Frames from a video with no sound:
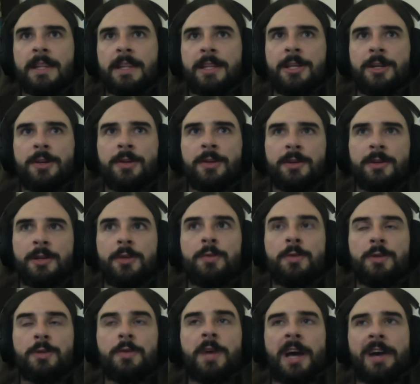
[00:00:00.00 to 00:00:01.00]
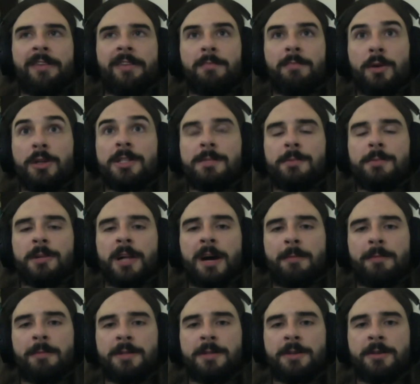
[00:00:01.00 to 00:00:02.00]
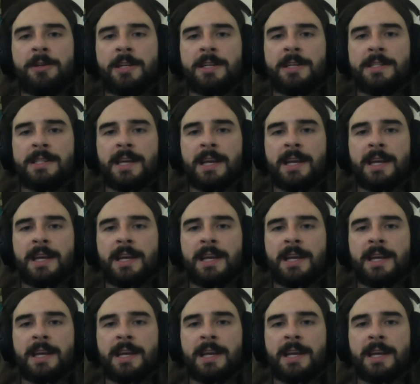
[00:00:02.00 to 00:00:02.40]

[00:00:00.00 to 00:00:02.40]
You do have multiple opportunities,